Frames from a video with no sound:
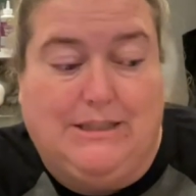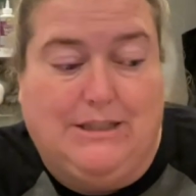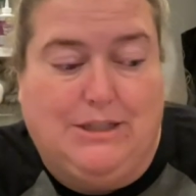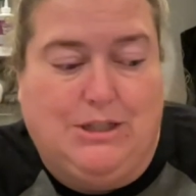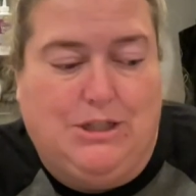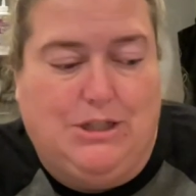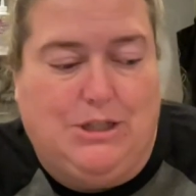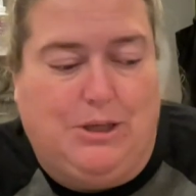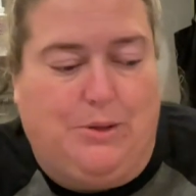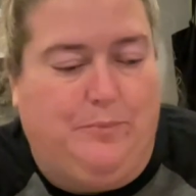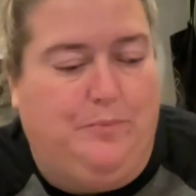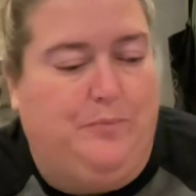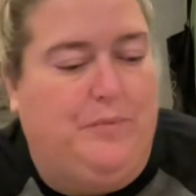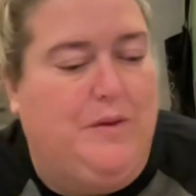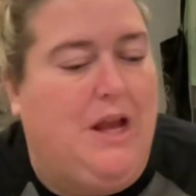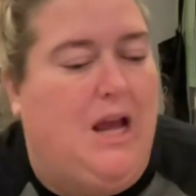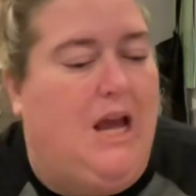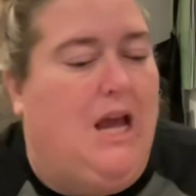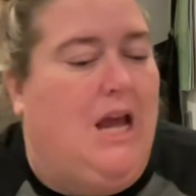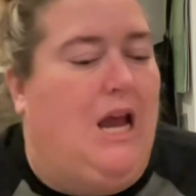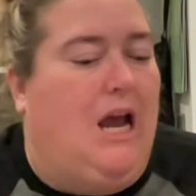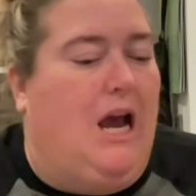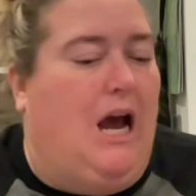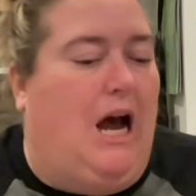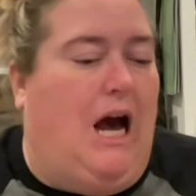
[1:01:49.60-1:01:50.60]
So,
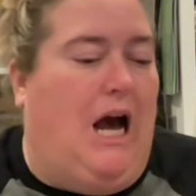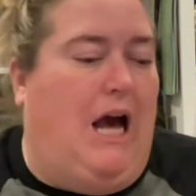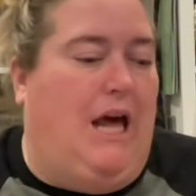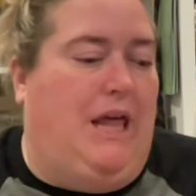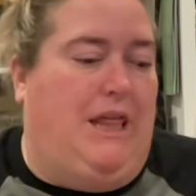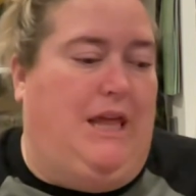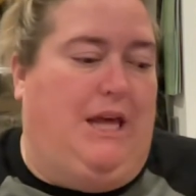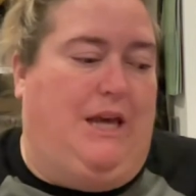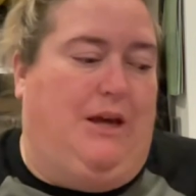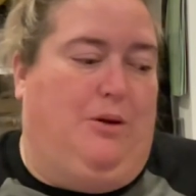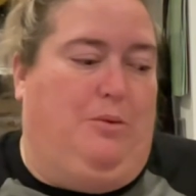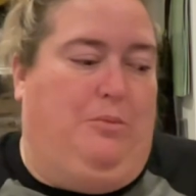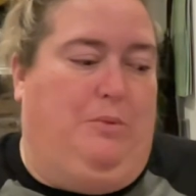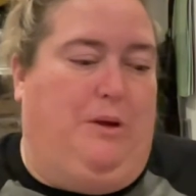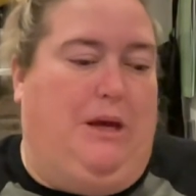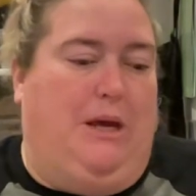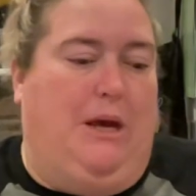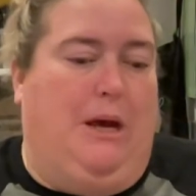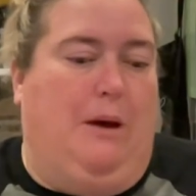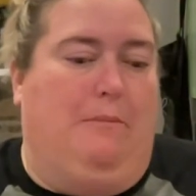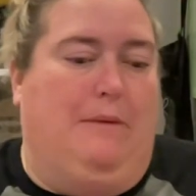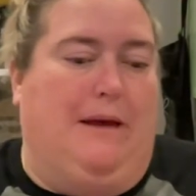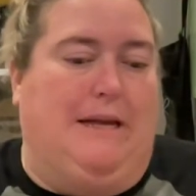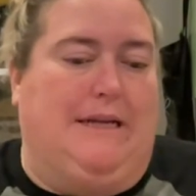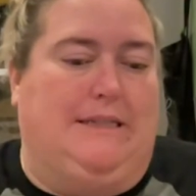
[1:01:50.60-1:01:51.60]
I think it'll be
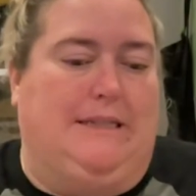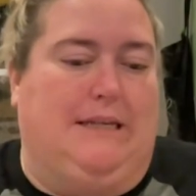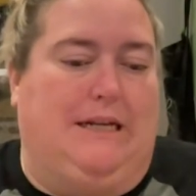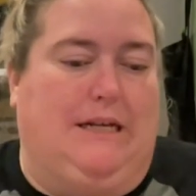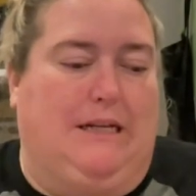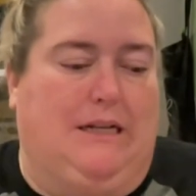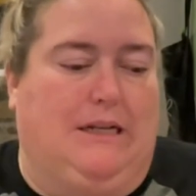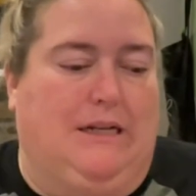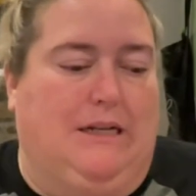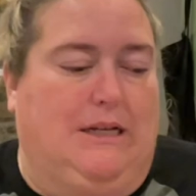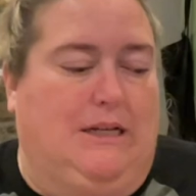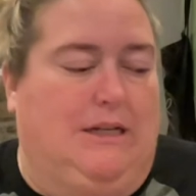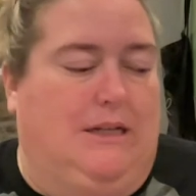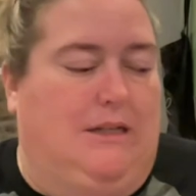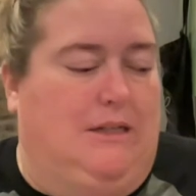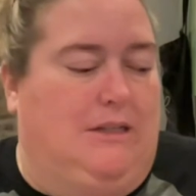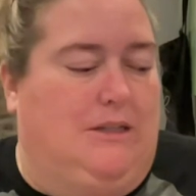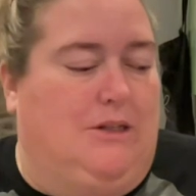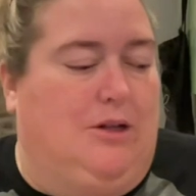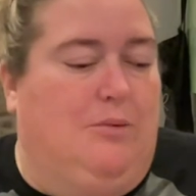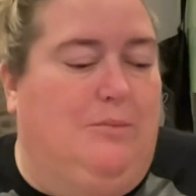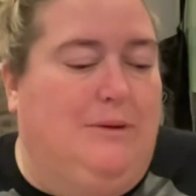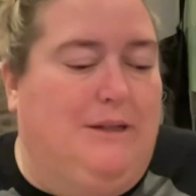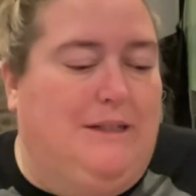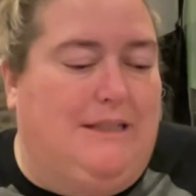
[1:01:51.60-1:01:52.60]
amazing.
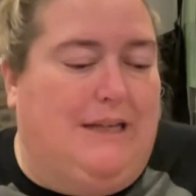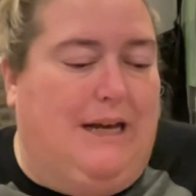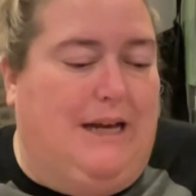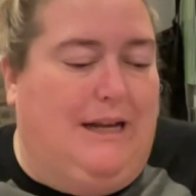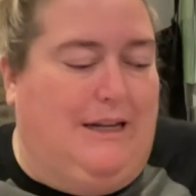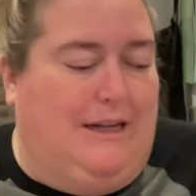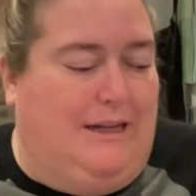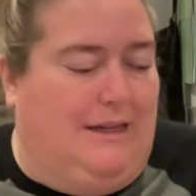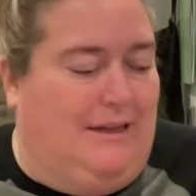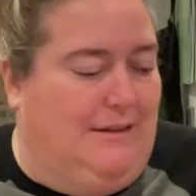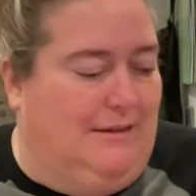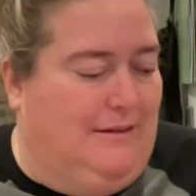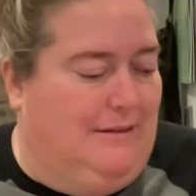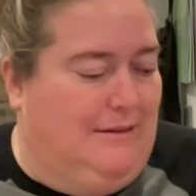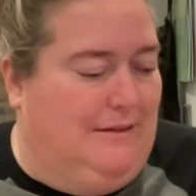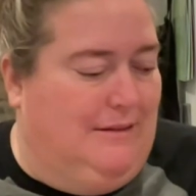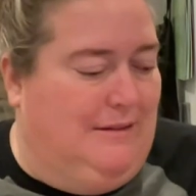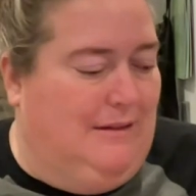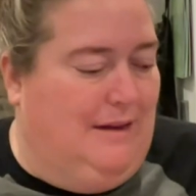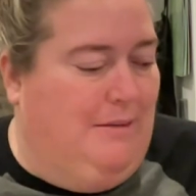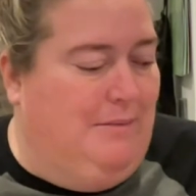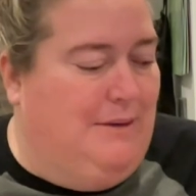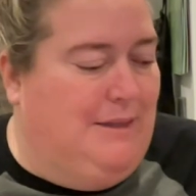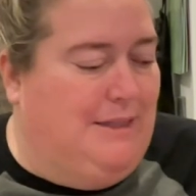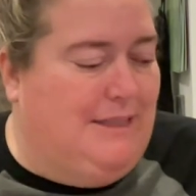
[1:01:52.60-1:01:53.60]
So, I'm excited.
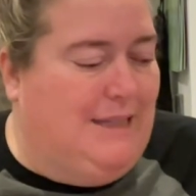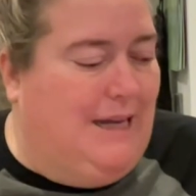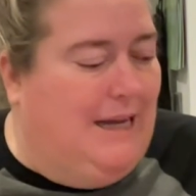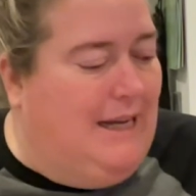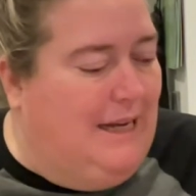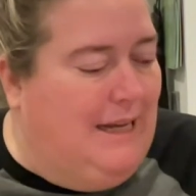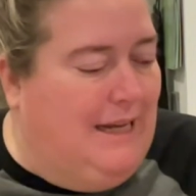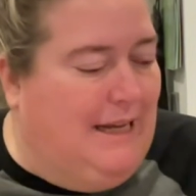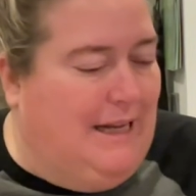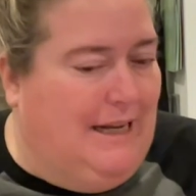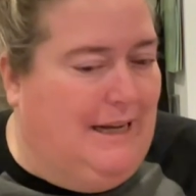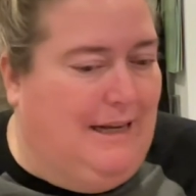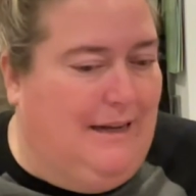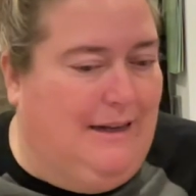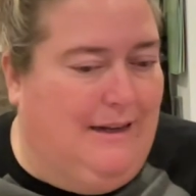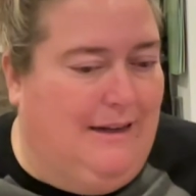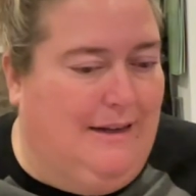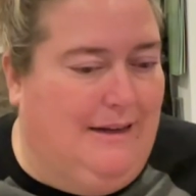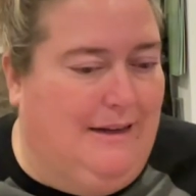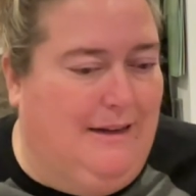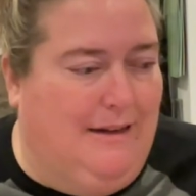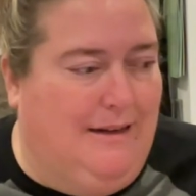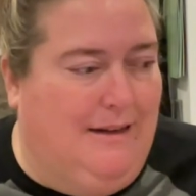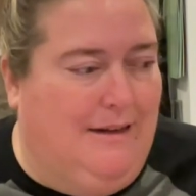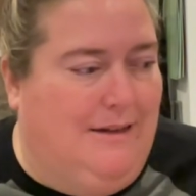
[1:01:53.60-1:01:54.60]
I'm excited.
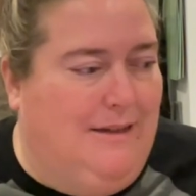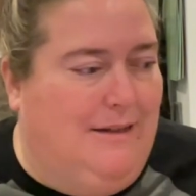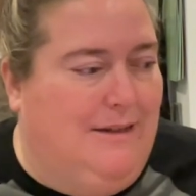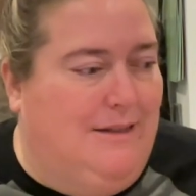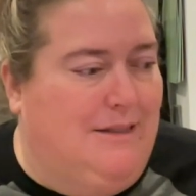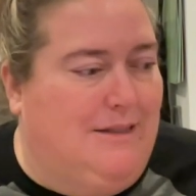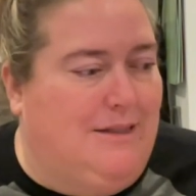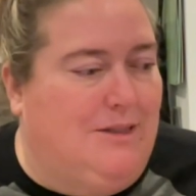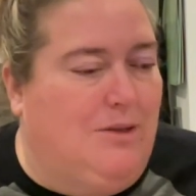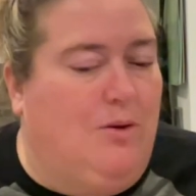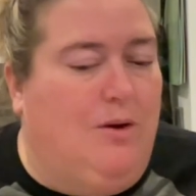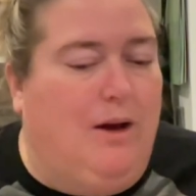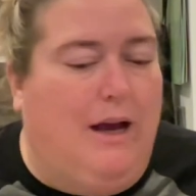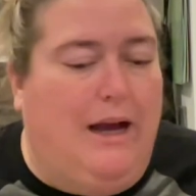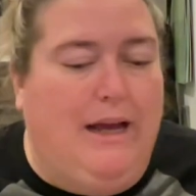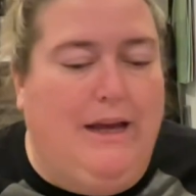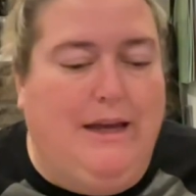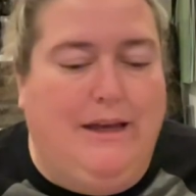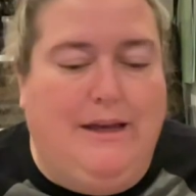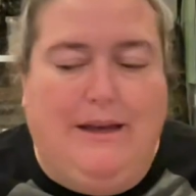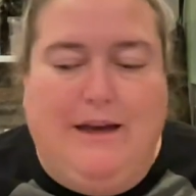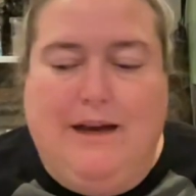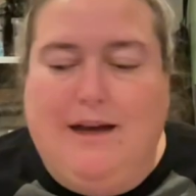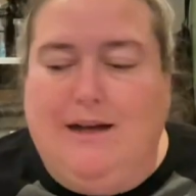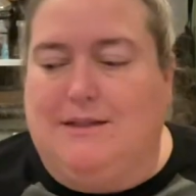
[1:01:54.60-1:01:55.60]
So,
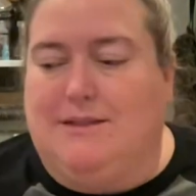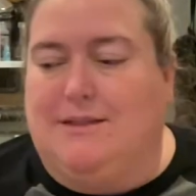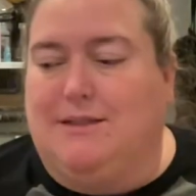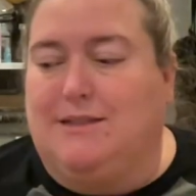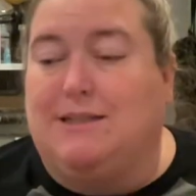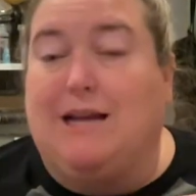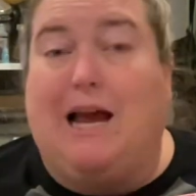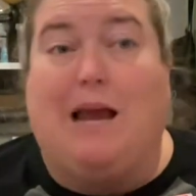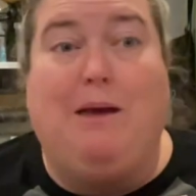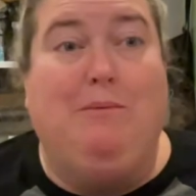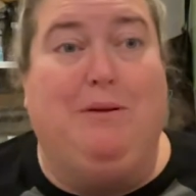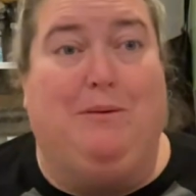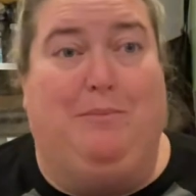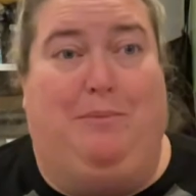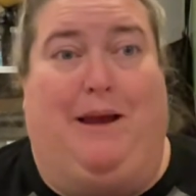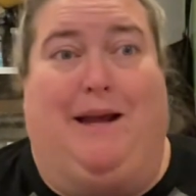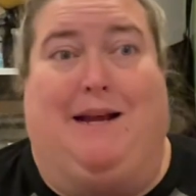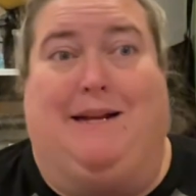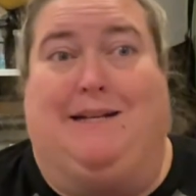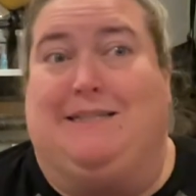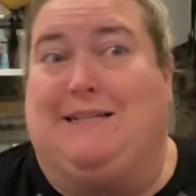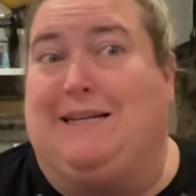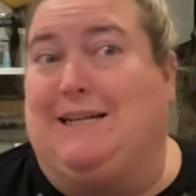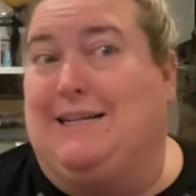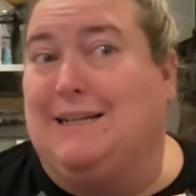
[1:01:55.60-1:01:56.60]
yes, diamond
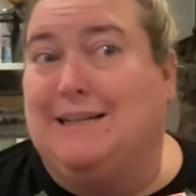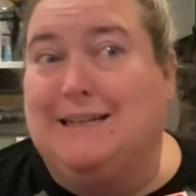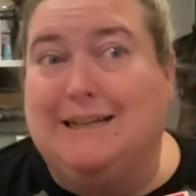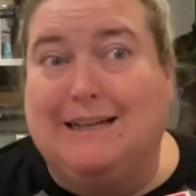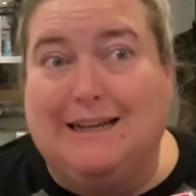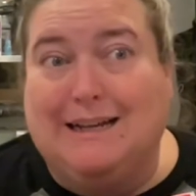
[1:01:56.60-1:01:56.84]
painting.